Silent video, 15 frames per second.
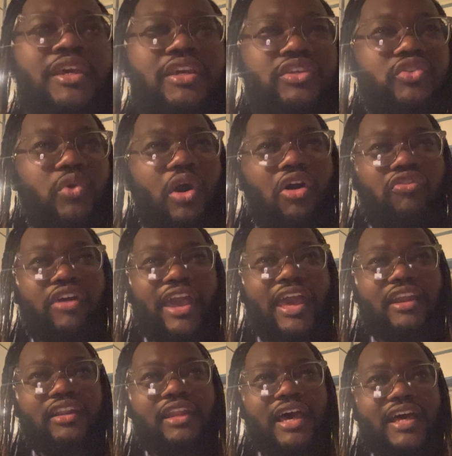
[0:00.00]
you
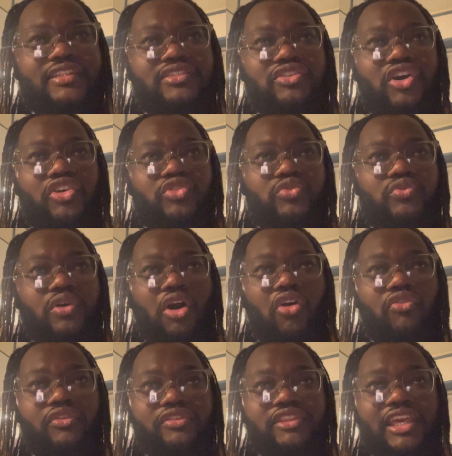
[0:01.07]
overanalyzing or you
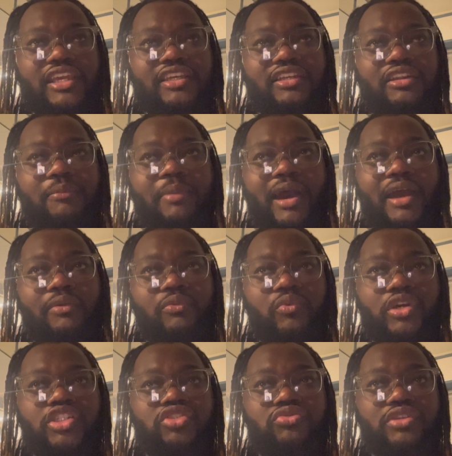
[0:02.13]
overthinking about
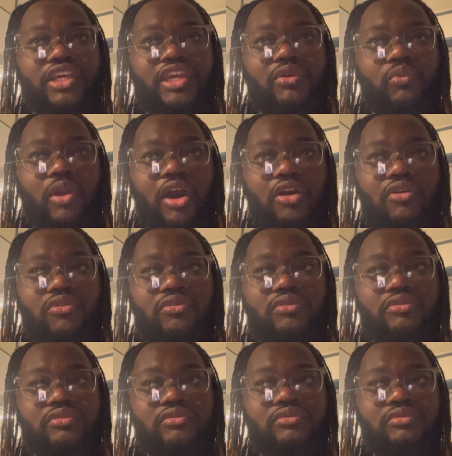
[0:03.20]
what you did wrong
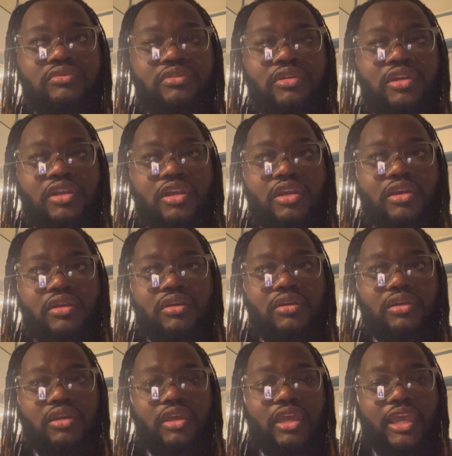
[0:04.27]

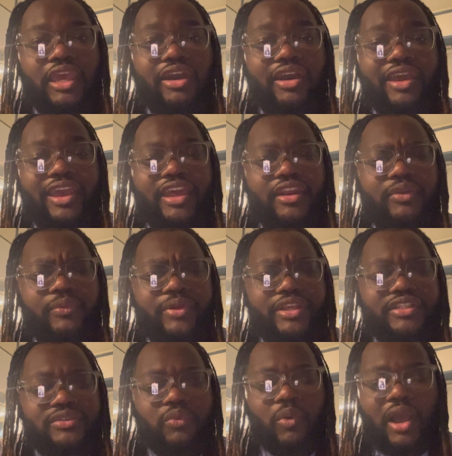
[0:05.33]
and the
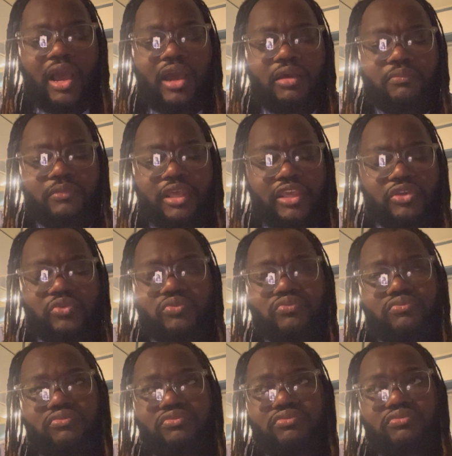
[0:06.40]
reason why, and you
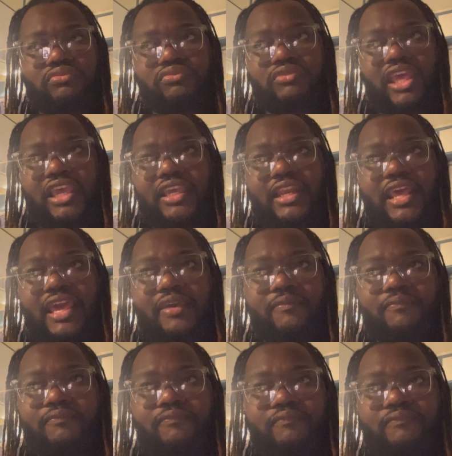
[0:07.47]
thinking that,
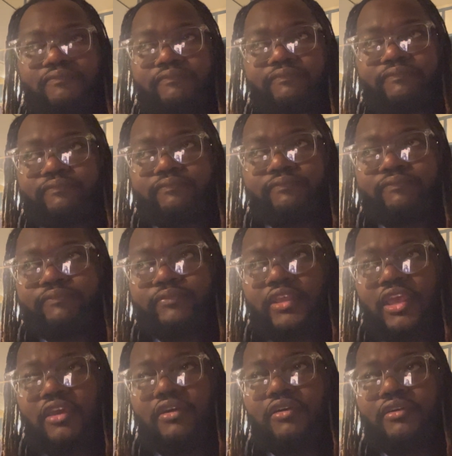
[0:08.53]

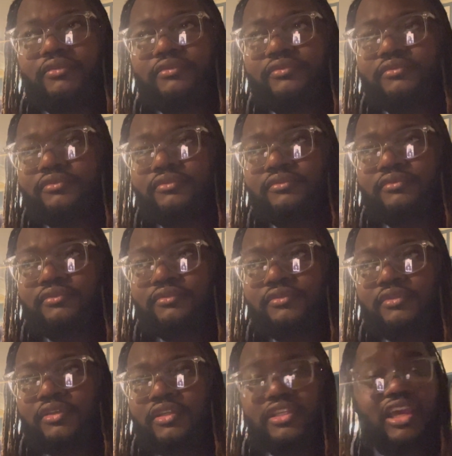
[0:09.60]
hell,
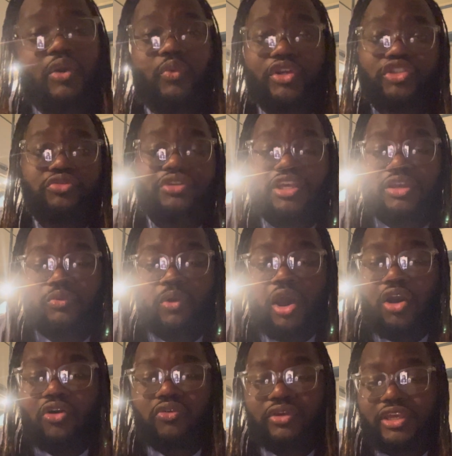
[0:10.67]
yeah, what you did
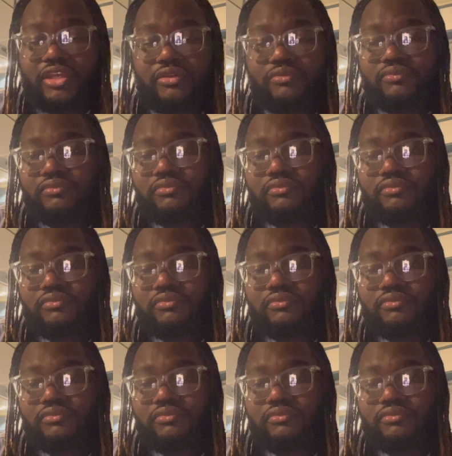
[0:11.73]
wrong, and